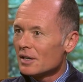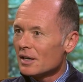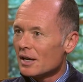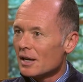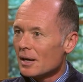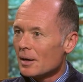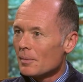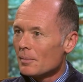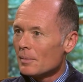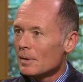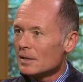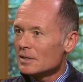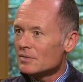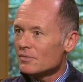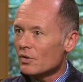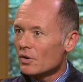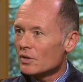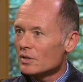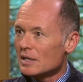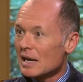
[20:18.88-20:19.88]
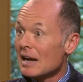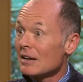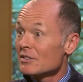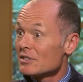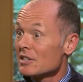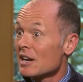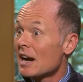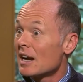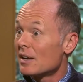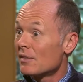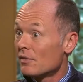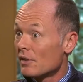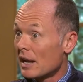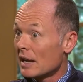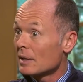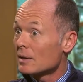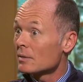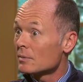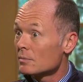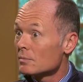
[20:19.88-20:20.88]
um, as far as outside of
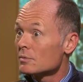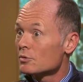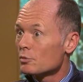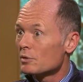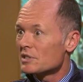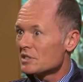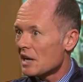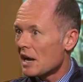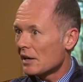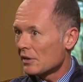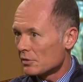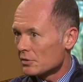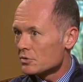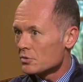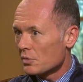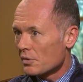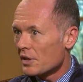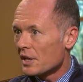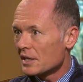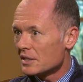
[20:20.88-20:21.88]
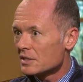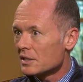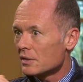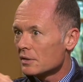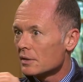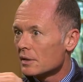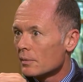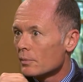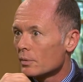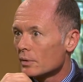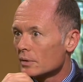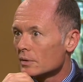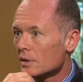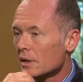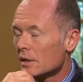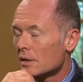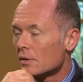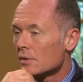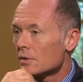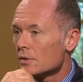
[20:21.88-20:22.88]
like recitals or things that, that were
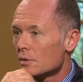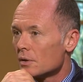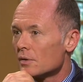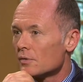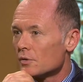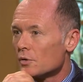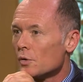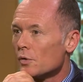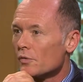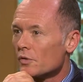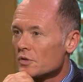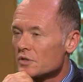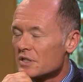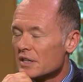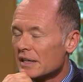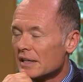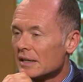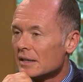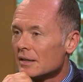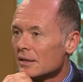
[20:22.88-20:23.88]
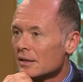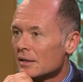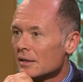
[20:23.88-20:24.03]
done in the in university?